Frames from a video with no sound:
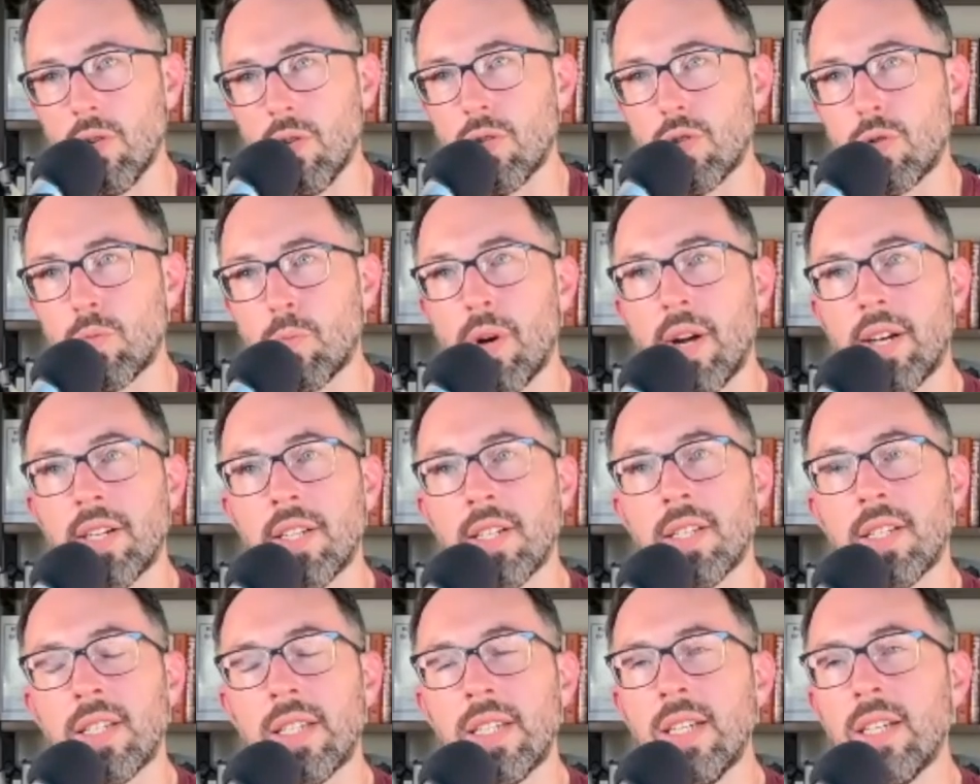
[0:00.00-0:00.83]

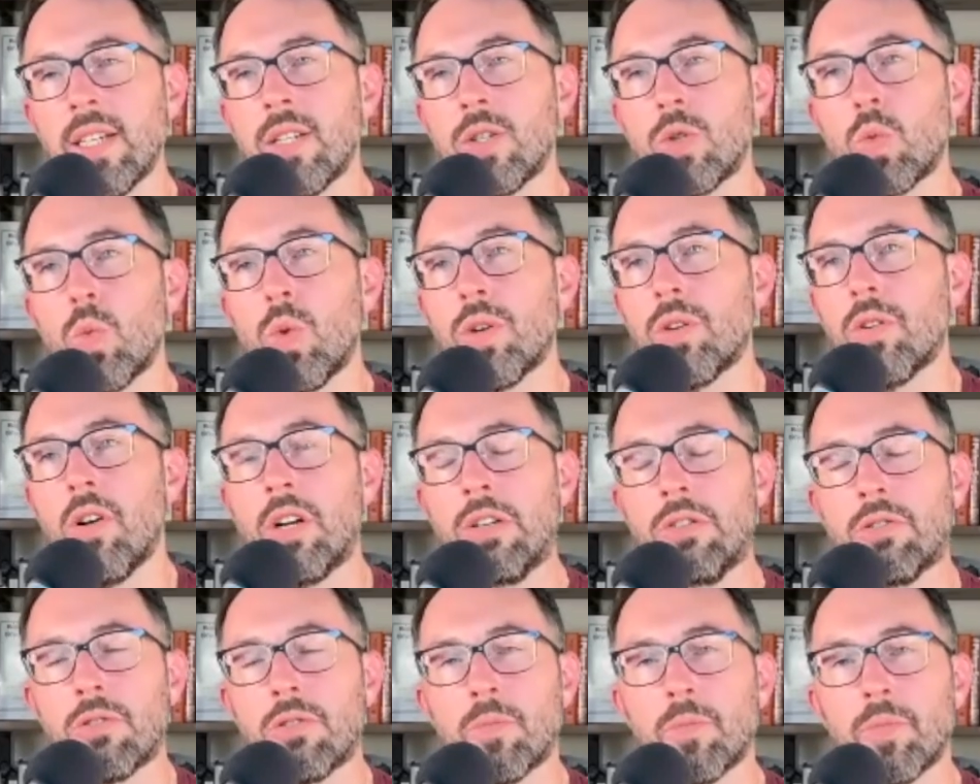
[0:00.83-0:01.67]
Pregnancy is
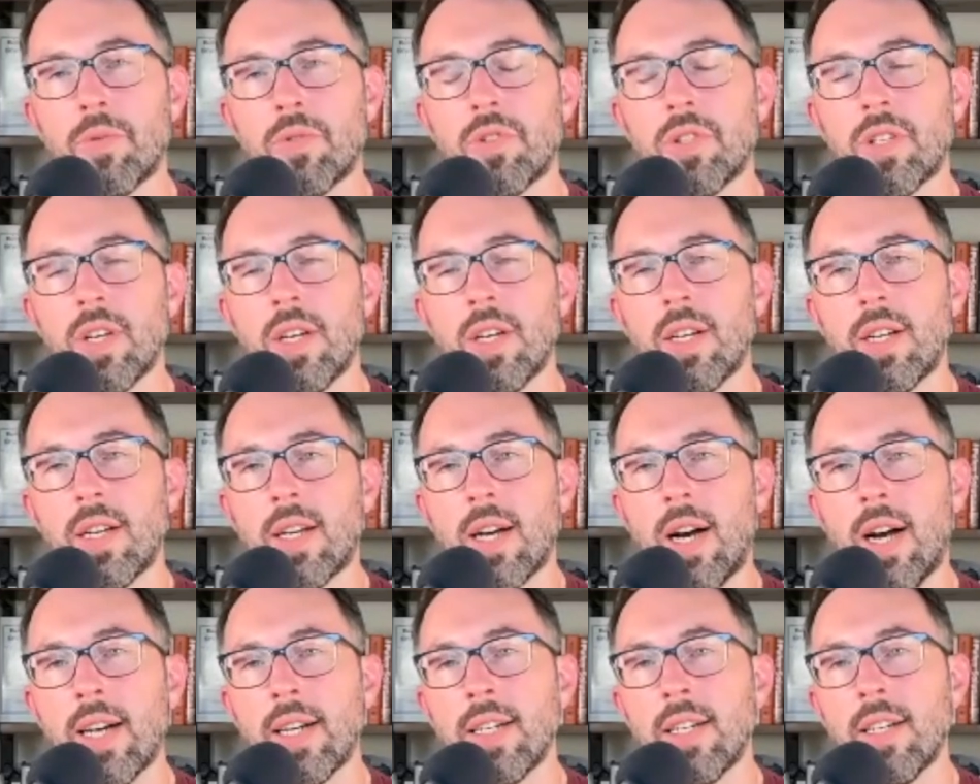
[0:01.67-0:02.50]
100%
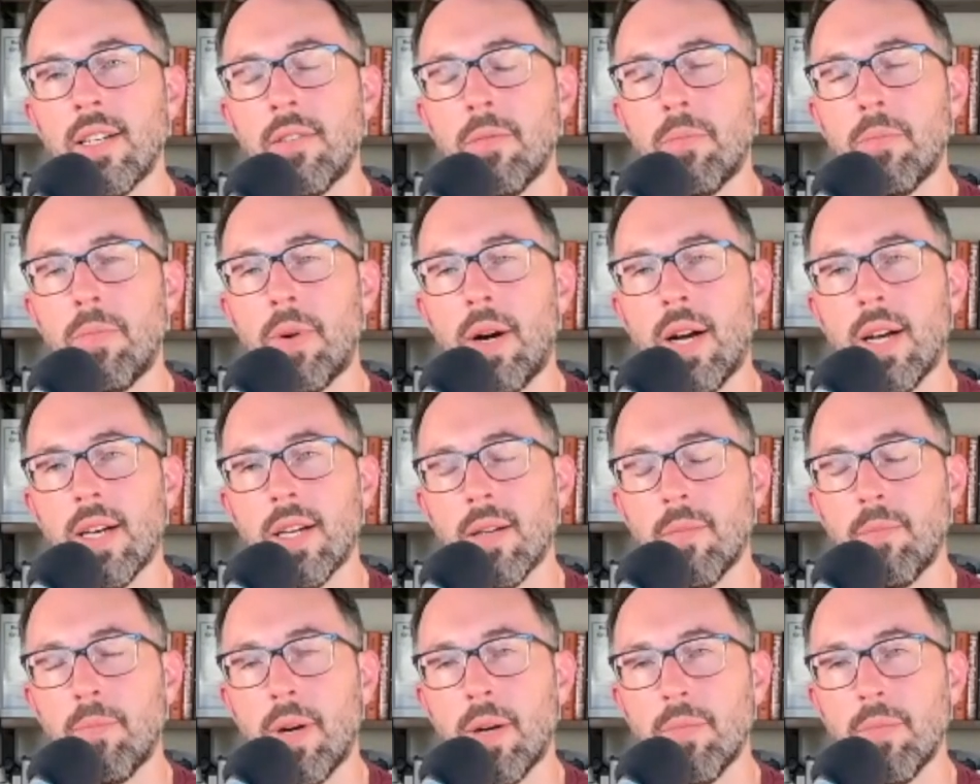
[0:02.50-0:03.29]
guided by a